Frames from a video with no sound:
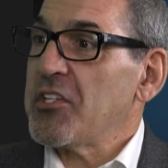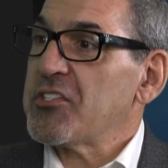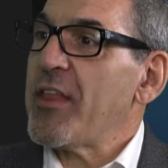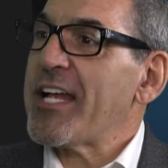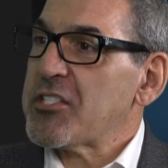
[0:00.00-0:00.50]

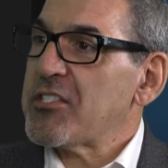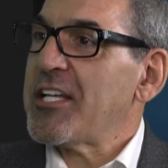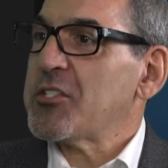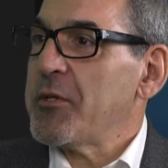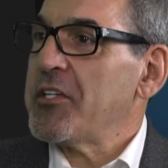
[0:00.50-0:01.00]
So
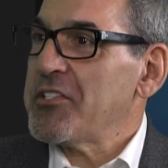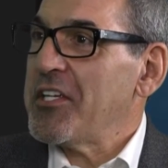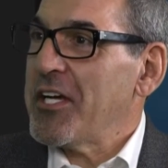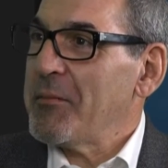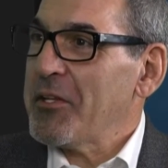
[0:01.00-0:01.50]
that's what you
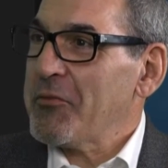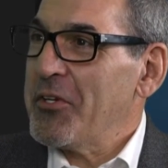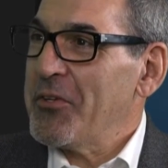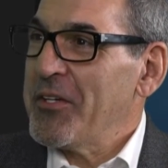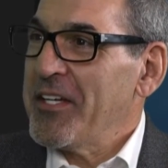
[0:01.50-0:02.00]
see coming
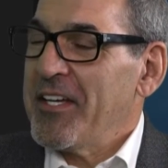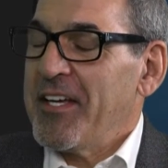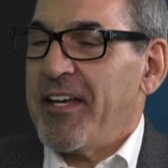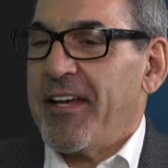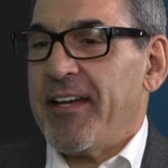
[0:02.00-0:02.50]
through.
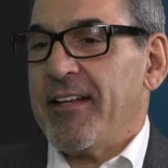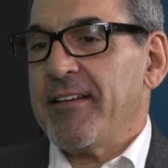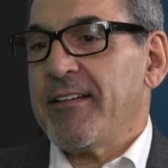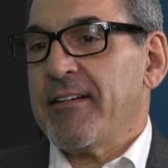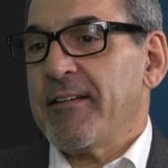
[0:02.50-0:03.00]

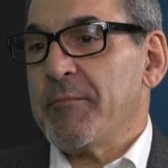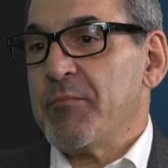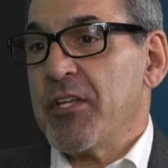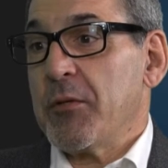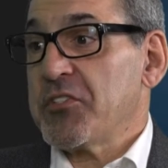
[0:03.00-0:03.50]
And
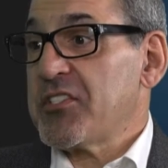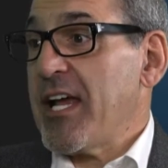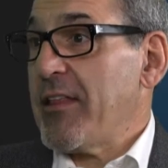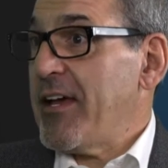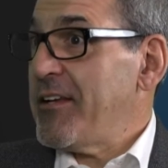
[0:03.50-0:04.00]
we'll see
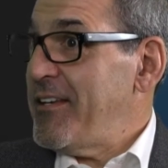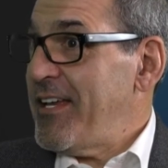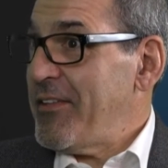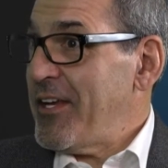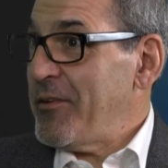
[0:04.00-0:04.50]
how
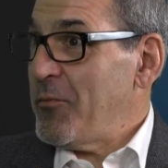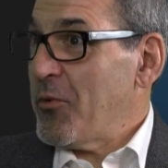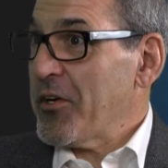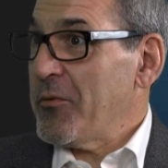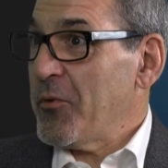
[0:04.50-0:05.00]
that
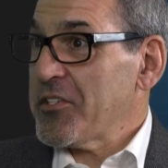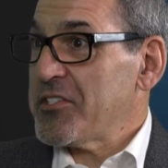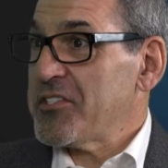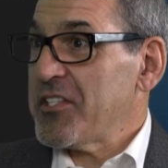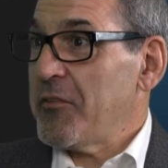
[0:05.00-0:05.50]

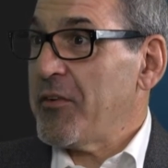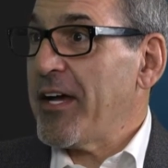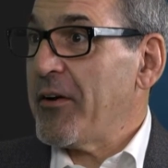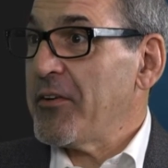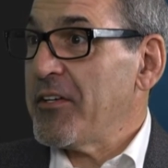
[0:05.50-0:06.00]
works itself
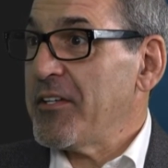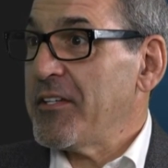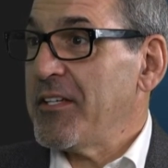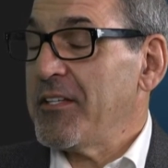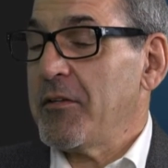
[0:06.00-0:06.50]
out
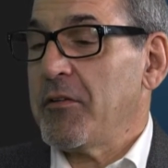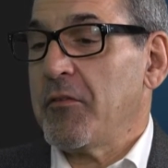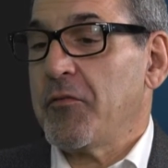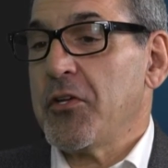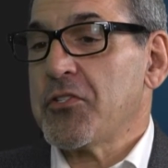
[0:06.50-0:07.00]
in
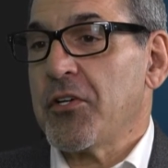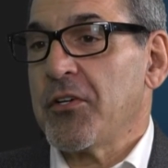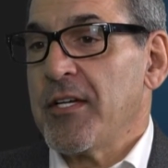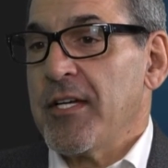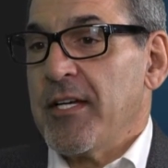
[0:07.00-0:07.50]
the
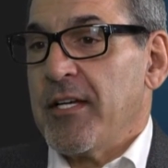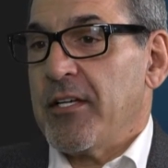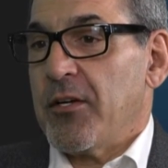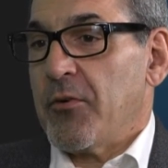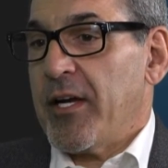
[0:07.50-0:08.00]
future.
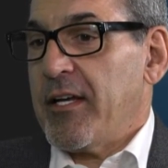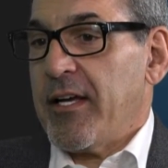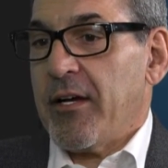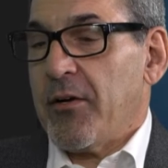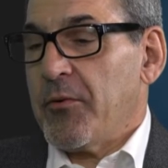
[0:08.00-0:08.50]
Right
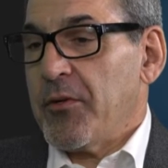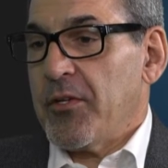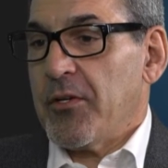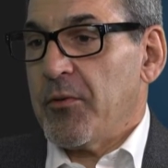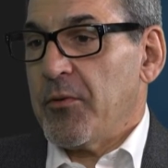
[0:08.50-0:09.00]
now,
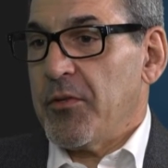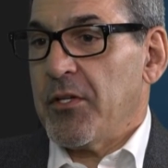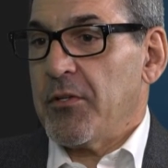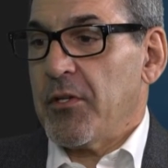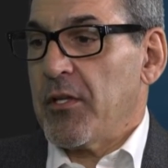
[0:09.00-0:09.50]

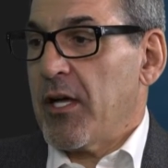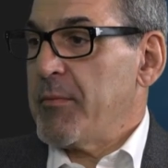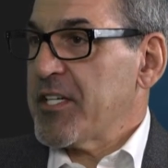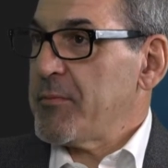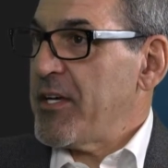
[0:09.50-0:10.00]
there are a lot
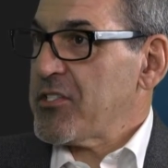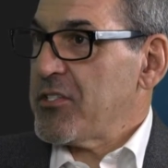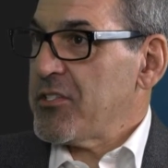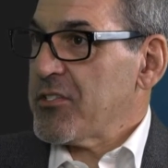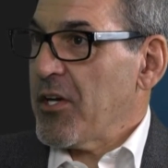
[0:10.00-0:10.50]
of mixed
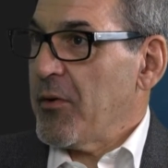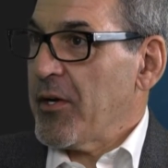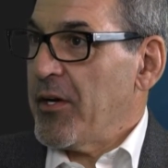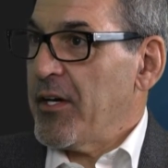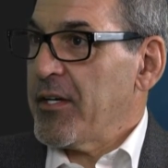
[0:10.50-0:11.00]
messages
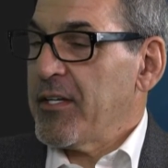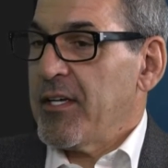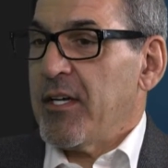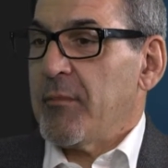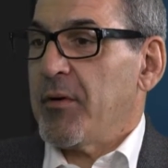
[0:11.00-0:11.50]
going on,
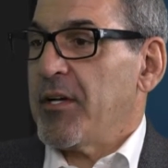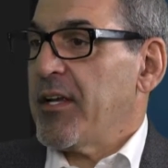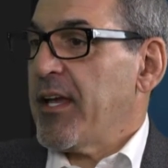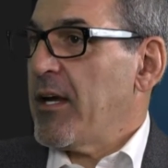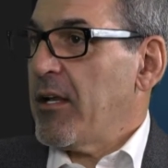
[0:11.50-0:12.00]
but
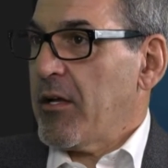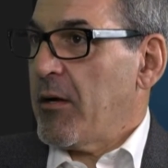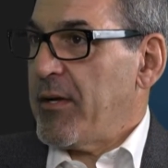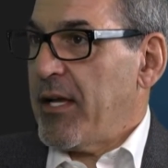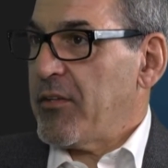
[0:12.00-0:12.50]
again, it'll
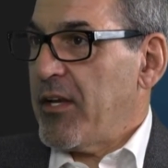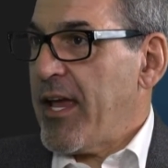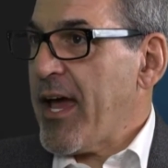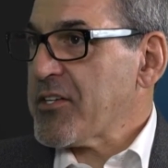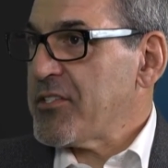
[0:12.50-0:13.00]
come down to
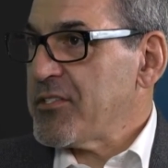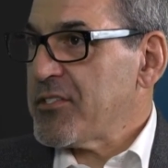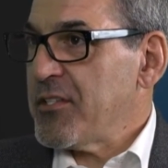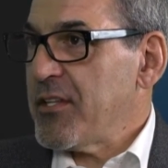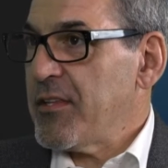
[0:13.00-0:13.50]
the
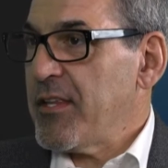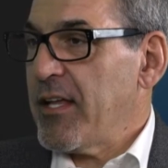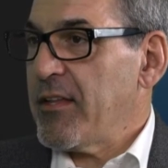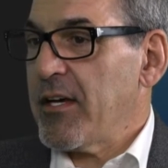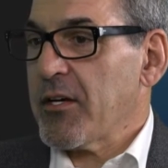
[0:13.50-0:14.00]
actions
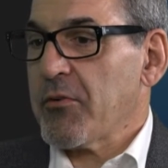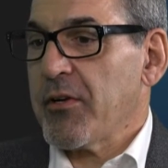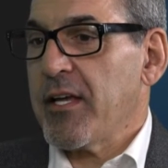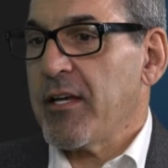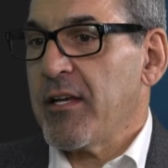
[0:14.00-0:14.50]
that are
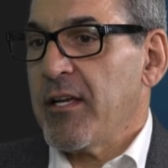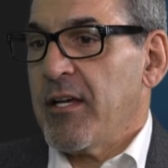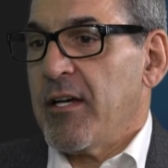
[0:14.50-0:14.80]
created.